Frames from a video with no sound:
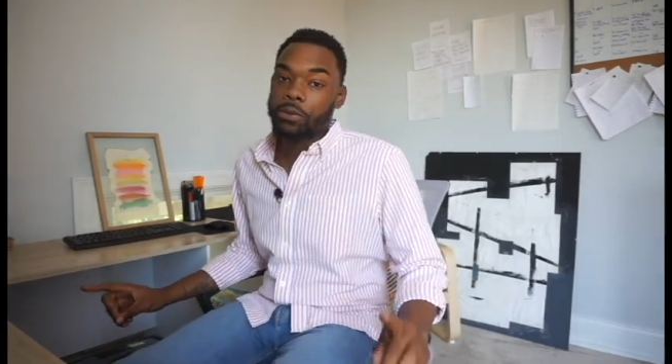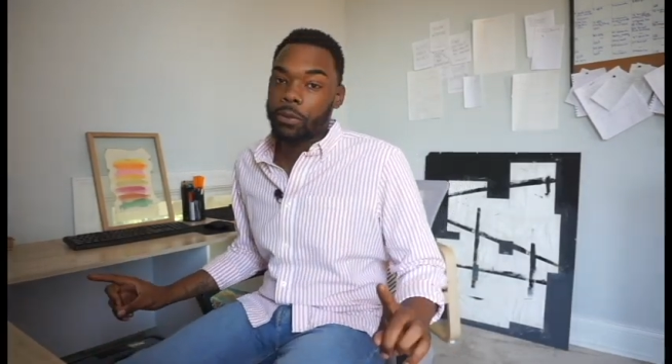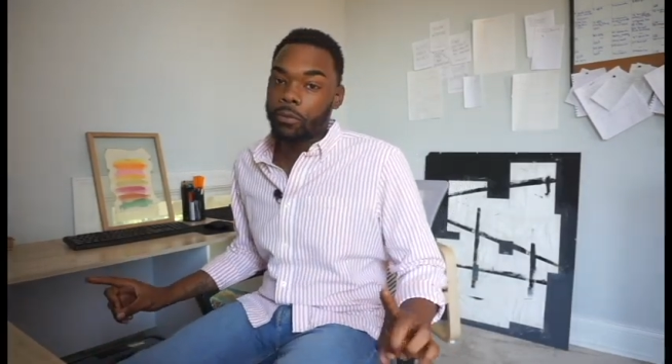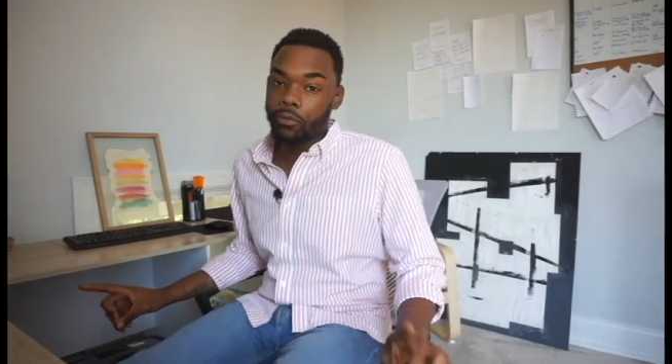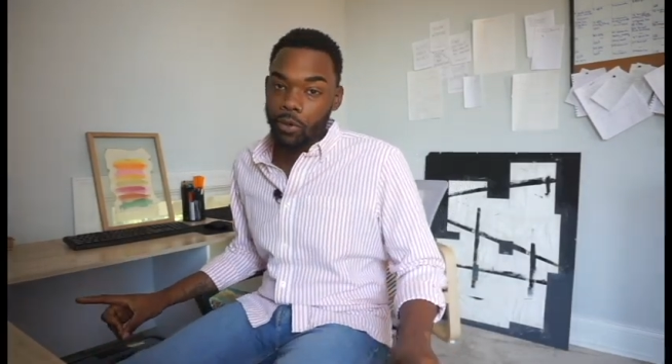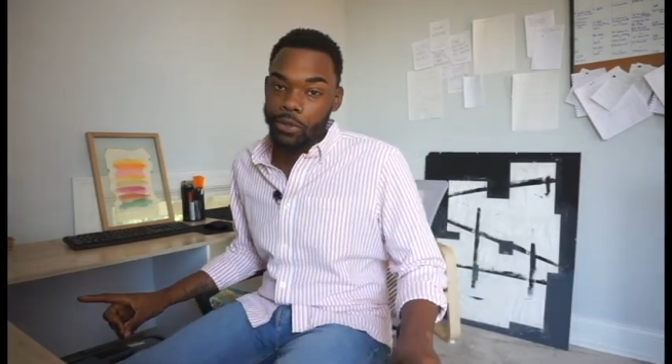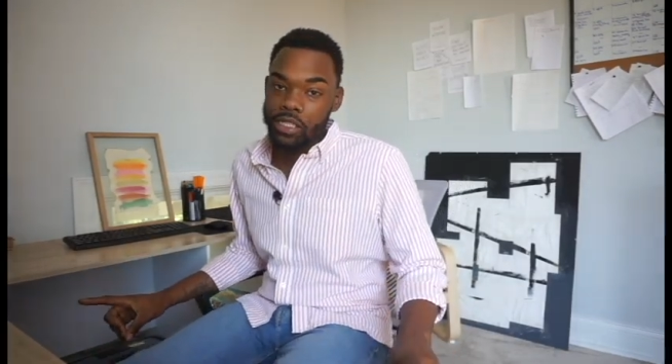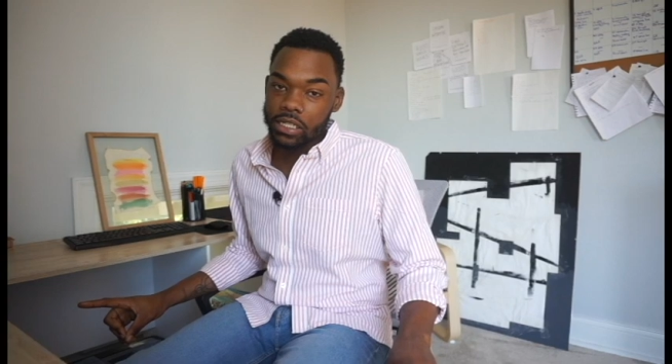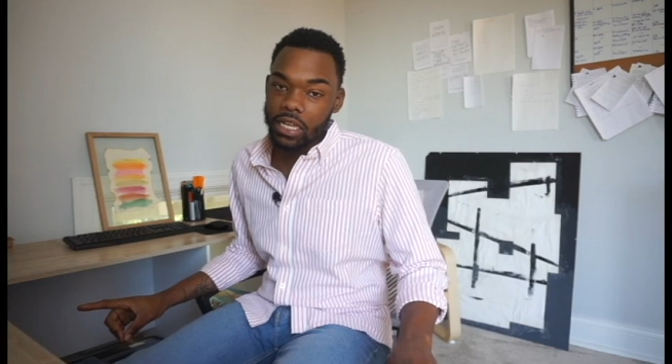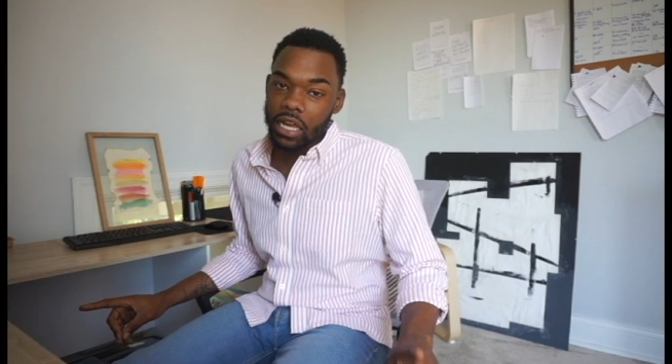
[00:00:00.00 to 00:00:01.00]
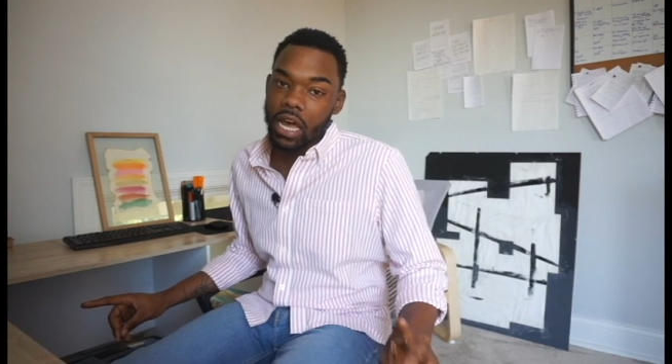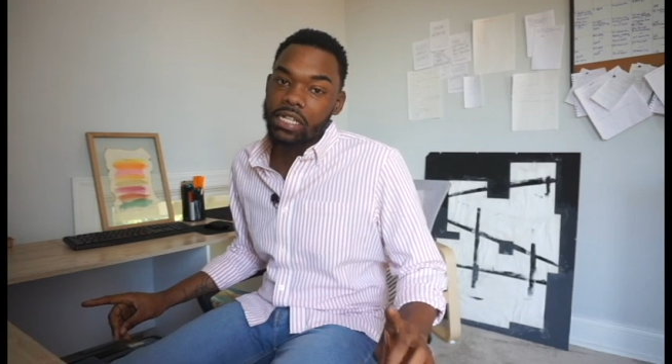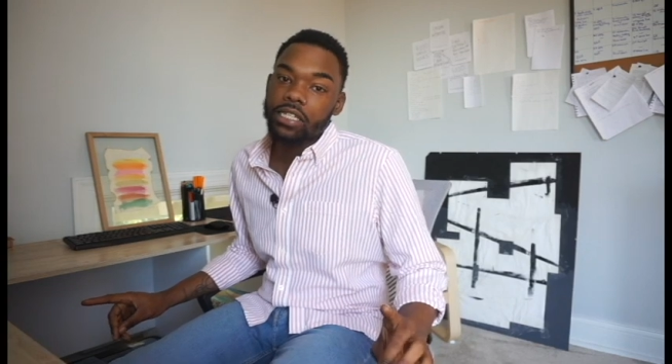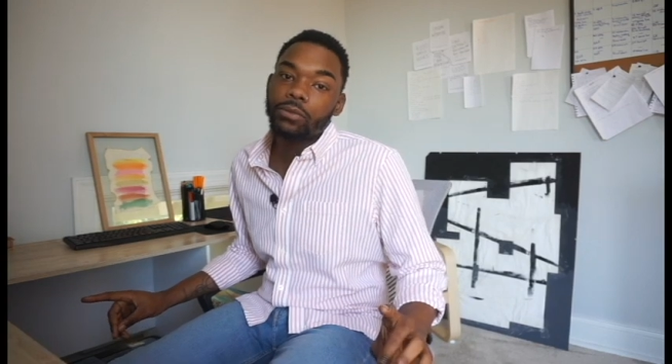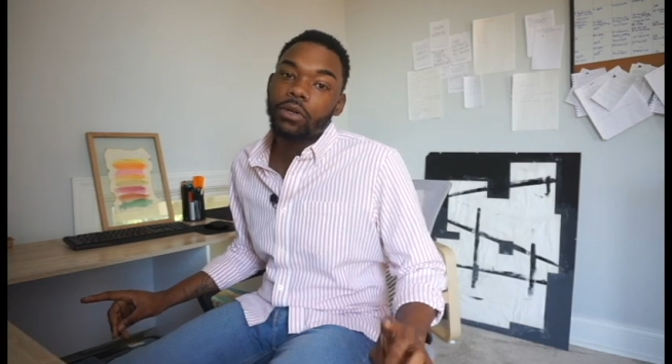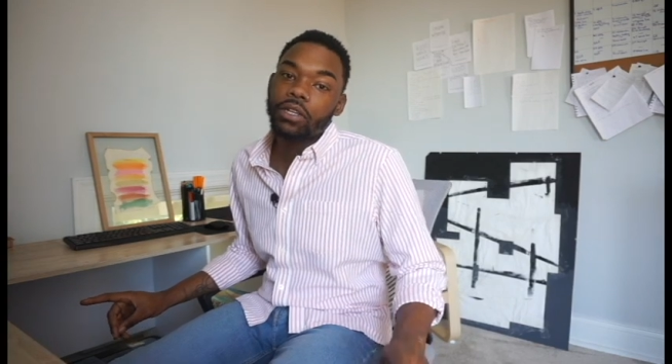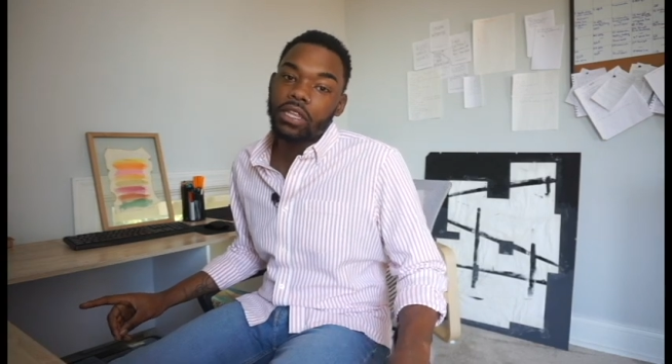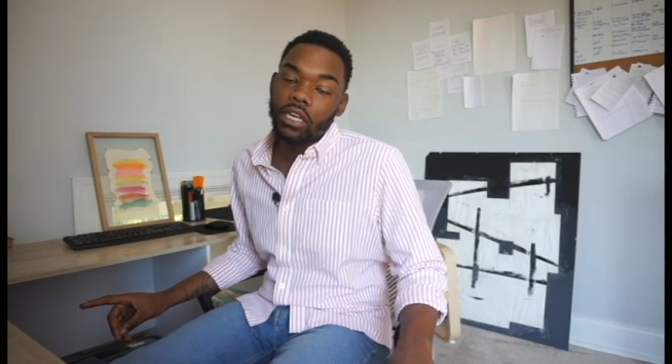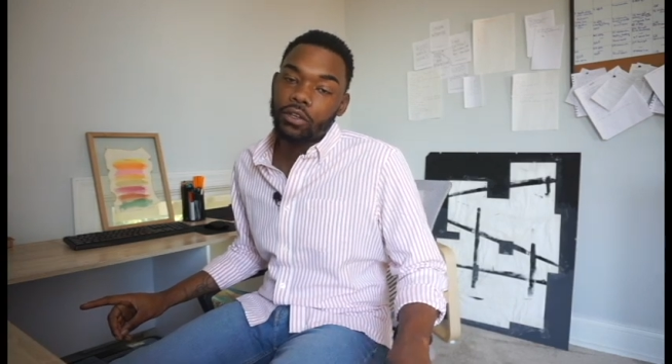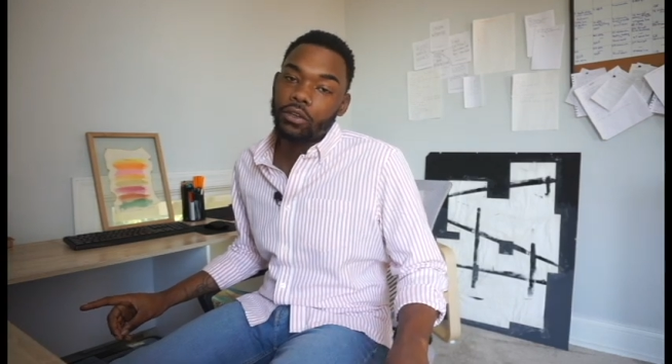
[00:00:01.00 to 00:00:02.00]
But before we did that, I did wanna
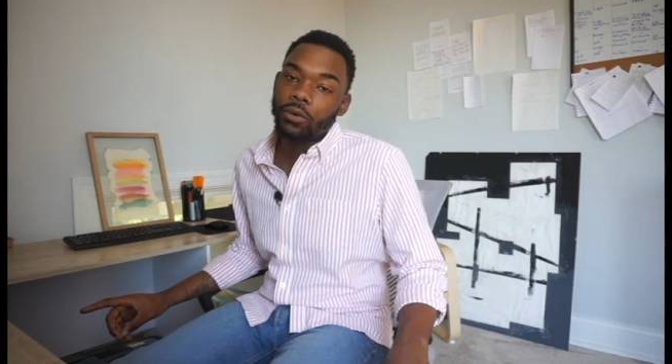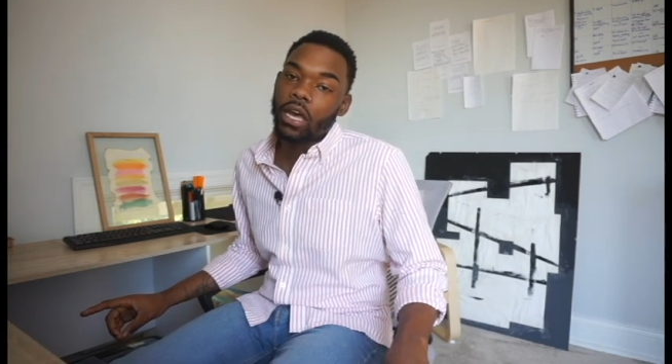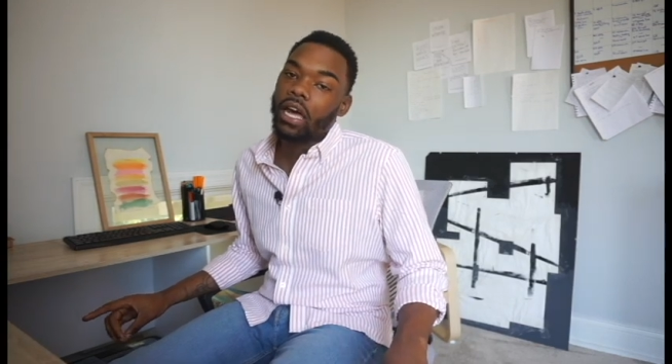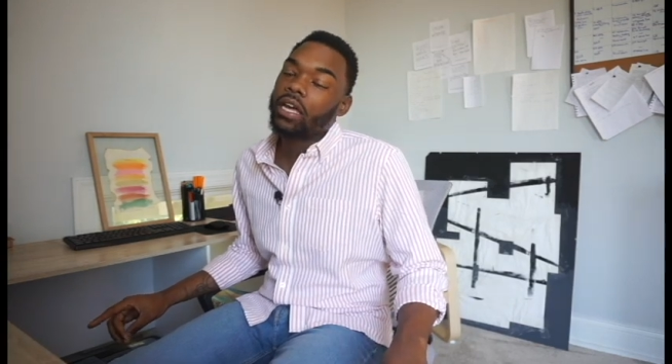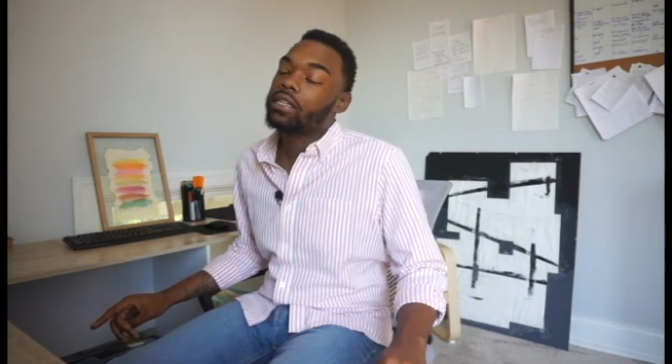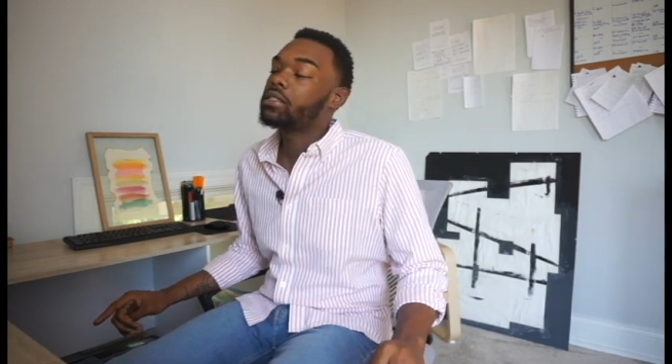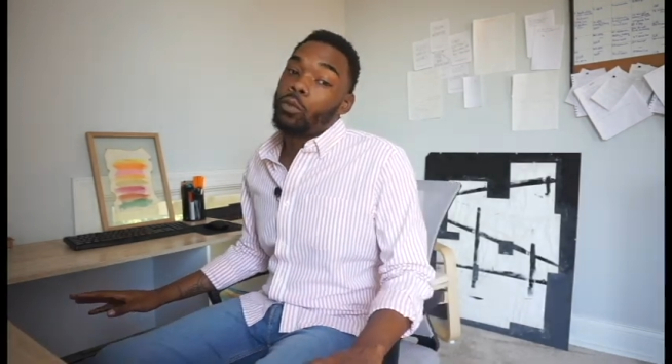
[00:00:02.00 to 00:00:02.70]
thank you guys.